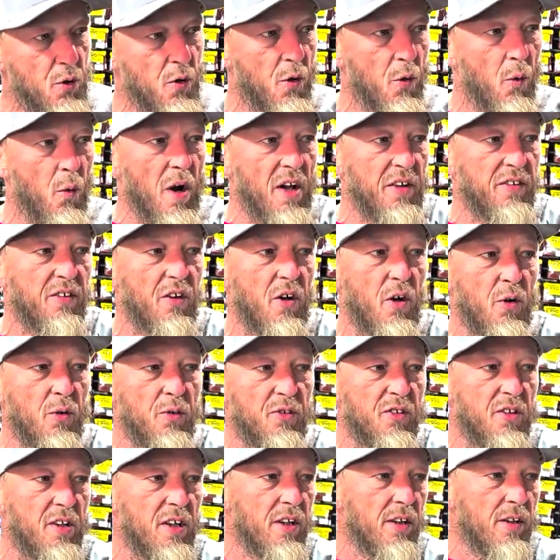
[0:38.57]
the West
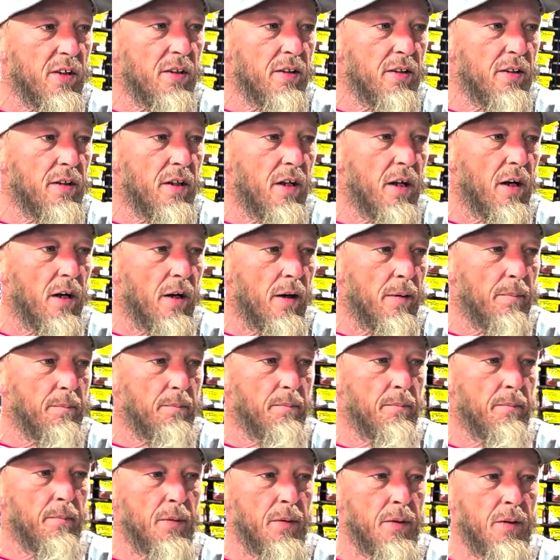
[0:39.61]
Coast here.
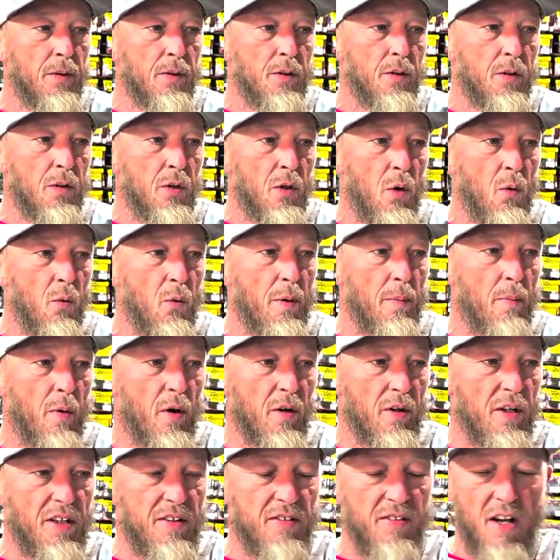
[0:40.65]
We brought
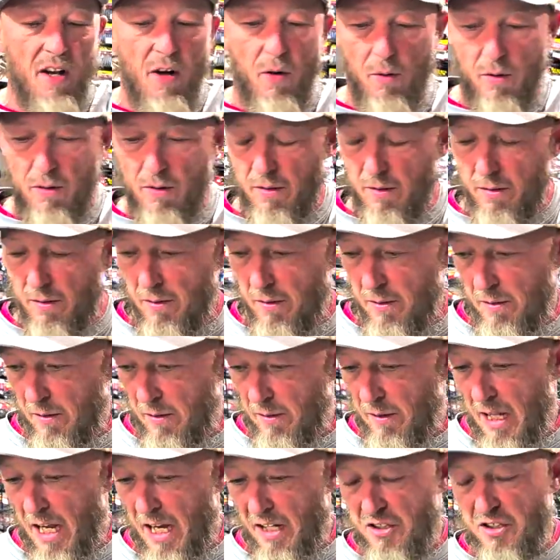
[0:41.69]
these out
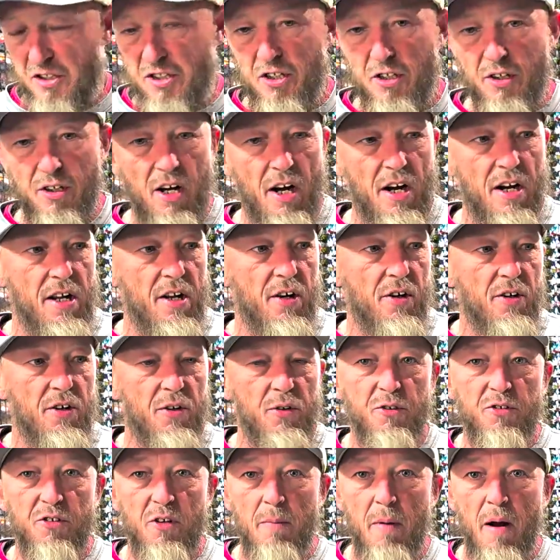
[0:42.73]
last year, kind of
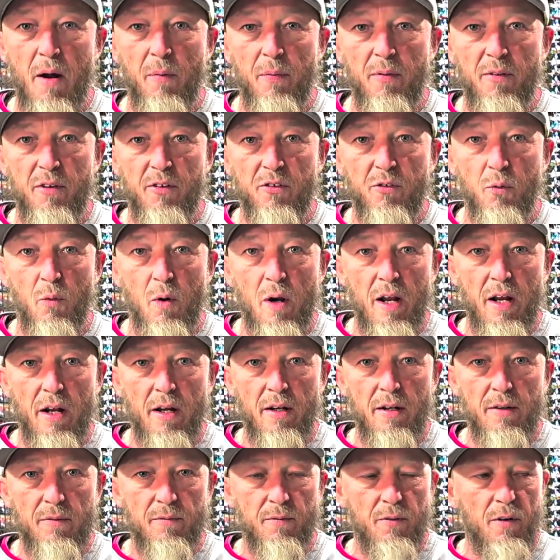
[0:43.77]
introduced them out this
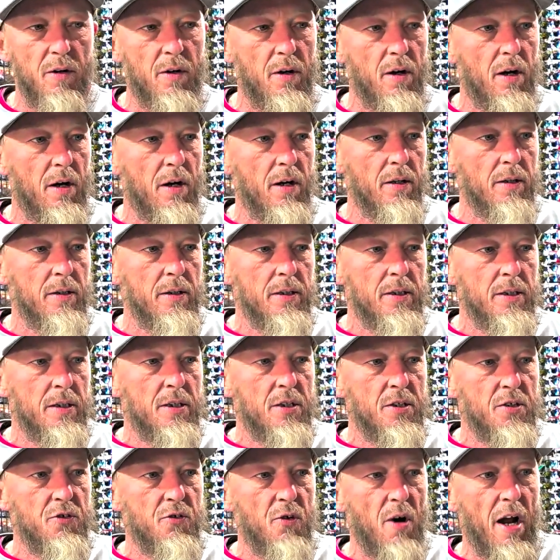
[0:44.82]
way for
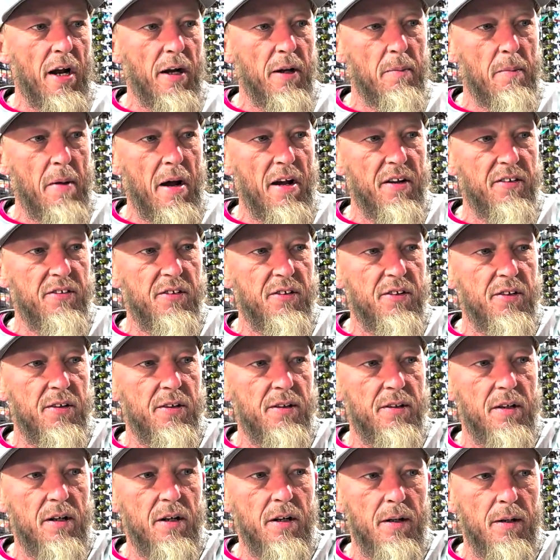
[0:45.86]
Draggin
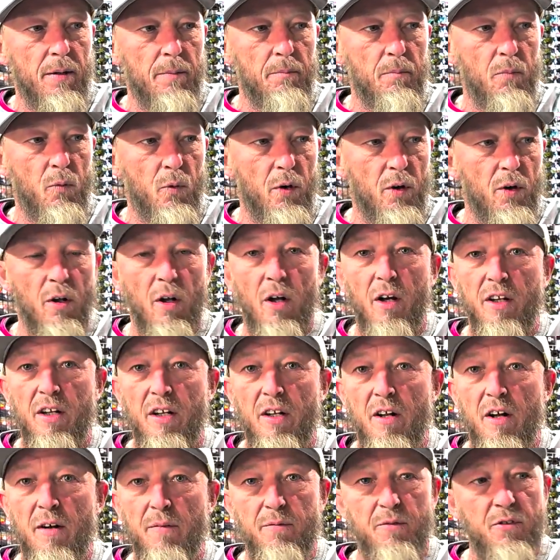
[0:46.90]
Master. We were lucky
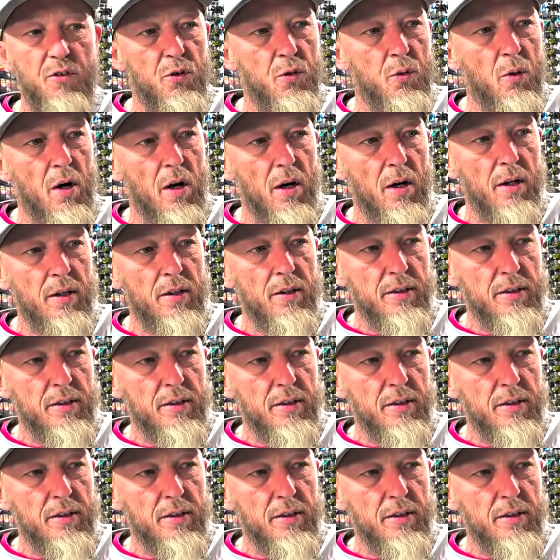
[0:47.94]
enough to